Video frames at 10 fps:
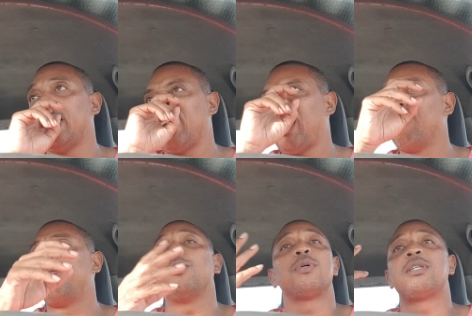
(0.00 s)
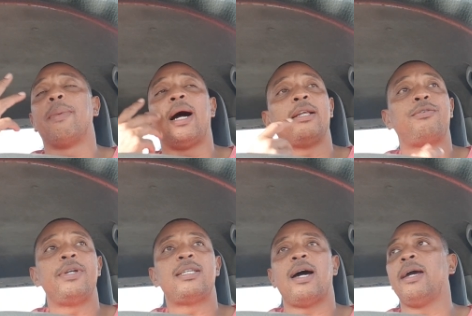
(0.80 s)
Like, I refused to buy it
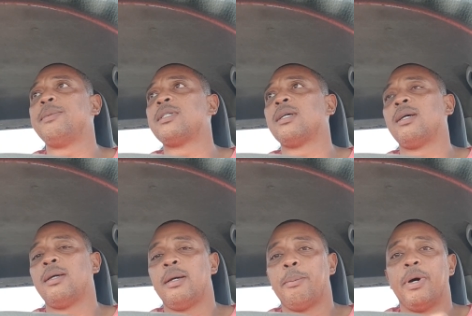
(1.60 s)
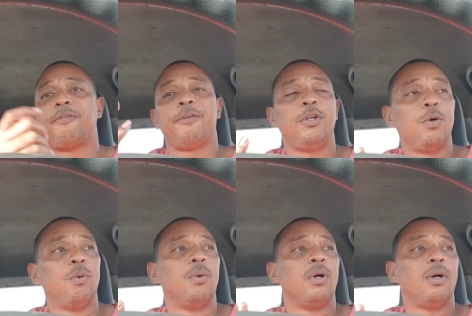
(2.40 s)
3 times, but for you,